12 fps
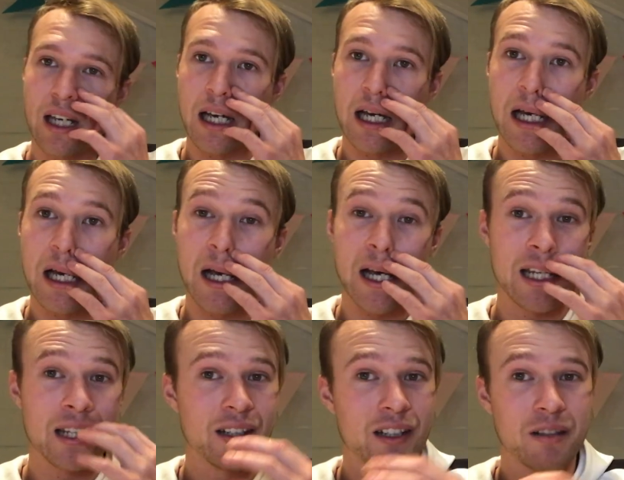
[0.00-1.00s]
I
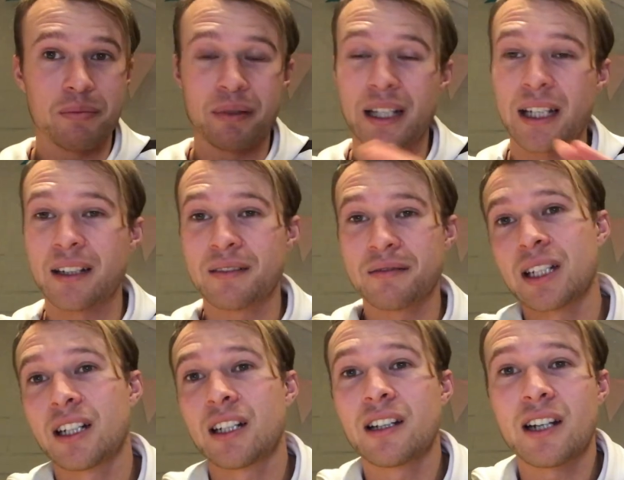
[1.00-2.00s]
ended up playing
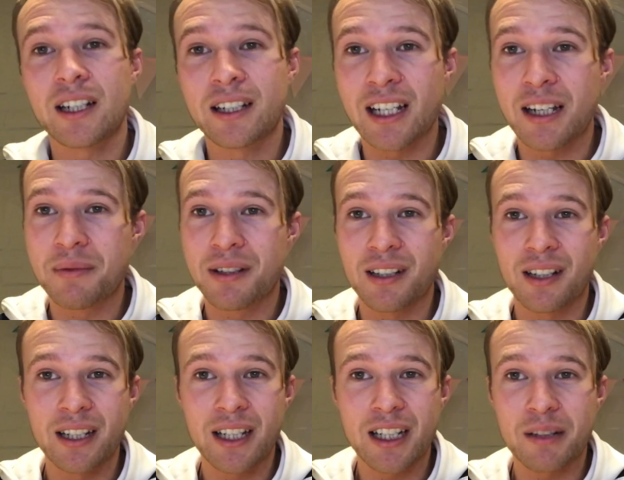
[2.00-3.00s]
9 games in the
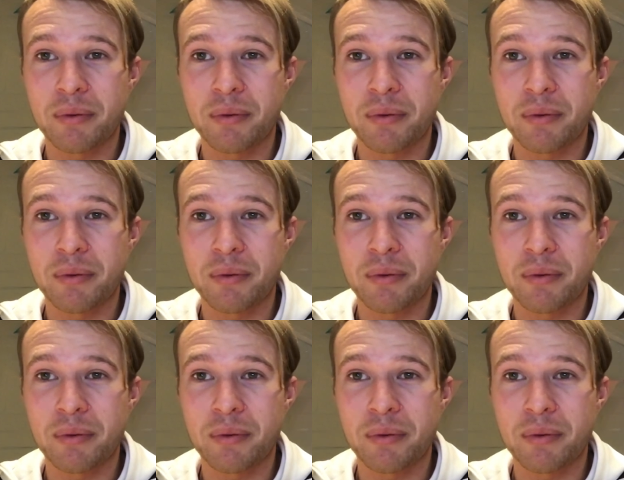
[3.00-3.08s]
league.